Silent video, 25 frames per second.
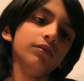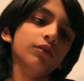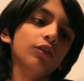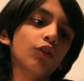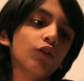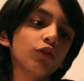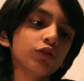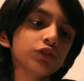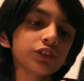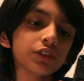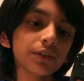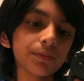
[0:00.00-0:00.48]

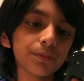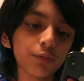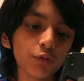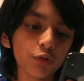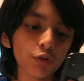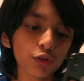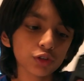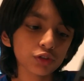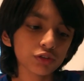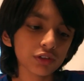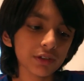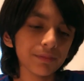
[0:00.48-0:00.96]
Also,
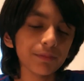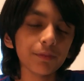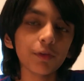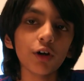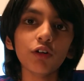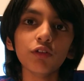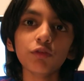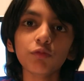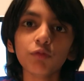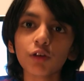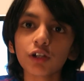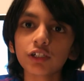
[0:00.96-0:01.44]
portrait
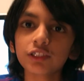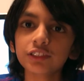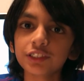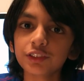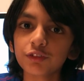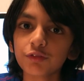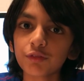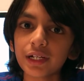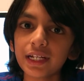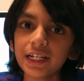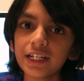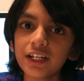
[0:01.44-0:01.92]
mode works
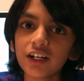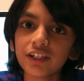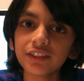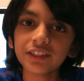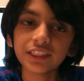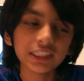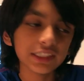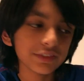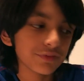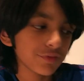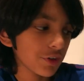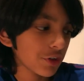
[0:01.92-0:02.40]
great on
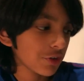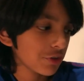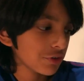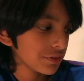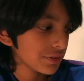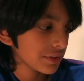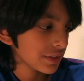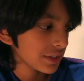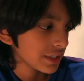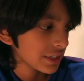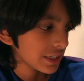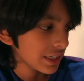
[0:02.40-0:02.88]
this
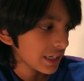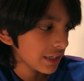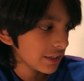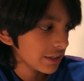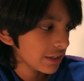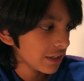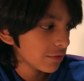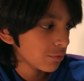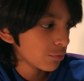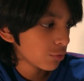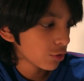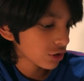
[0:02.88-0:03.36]
phone.
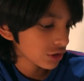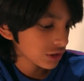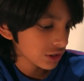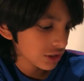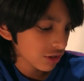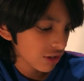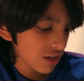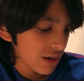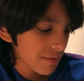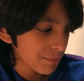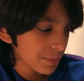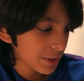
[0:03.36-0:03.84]
It works a
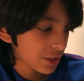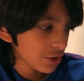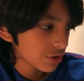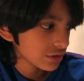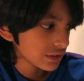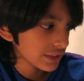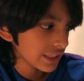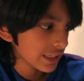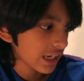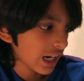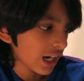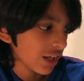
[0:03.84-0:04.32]
lot better
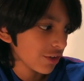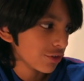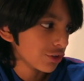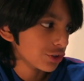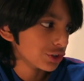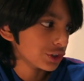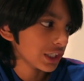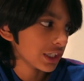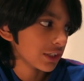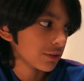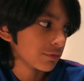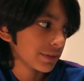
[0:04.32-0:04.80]
than other
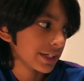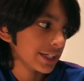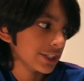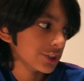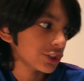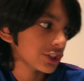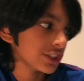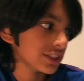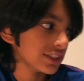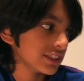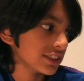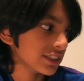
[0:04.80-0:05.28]

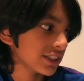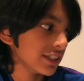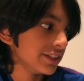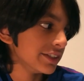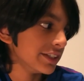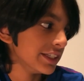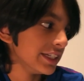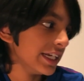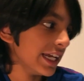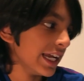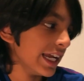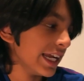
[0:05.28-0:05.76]
generations, like
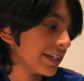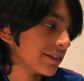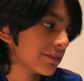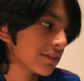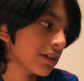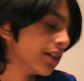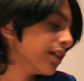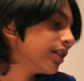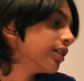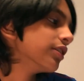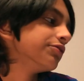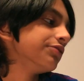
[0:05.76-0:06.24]
the 8
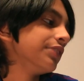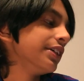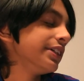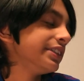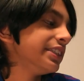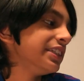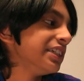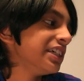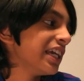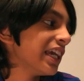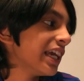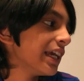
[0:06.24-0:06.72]

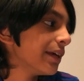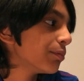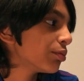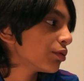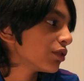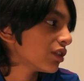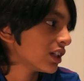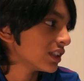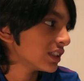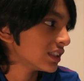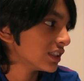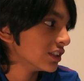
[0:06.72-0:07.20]

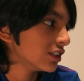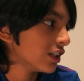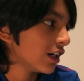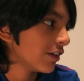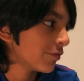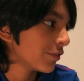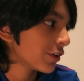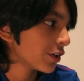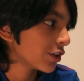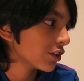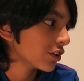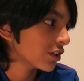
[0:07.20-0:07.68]
Plus is
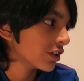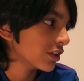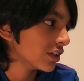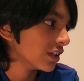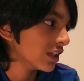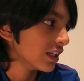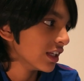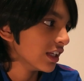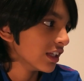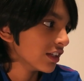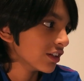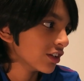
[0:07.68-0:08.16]
not very
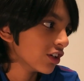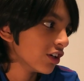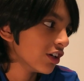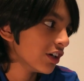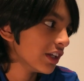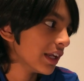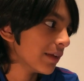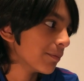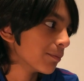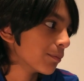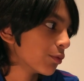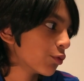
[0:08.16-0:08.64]

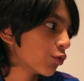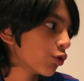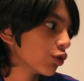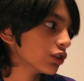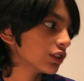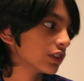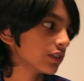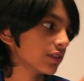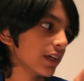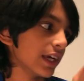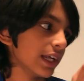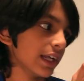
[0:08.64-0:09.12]
good. And
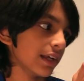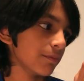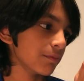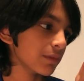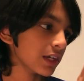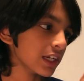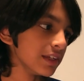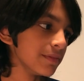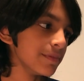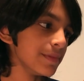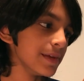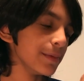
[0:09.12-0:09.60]
portrait lighting.
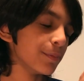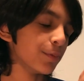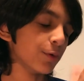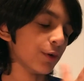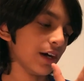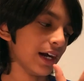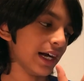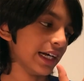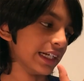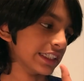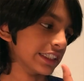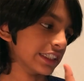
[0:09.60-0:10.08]
Many people
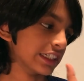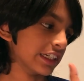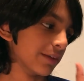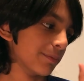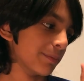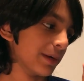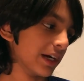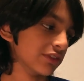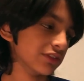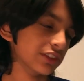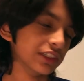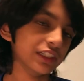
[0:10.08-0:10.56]
ask
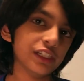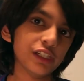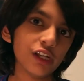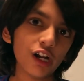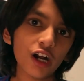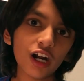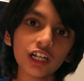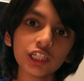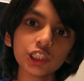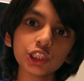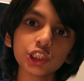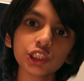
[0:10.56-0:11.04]
about the
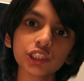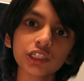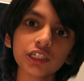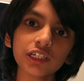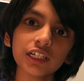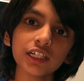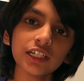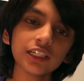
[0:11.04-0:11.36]
notch.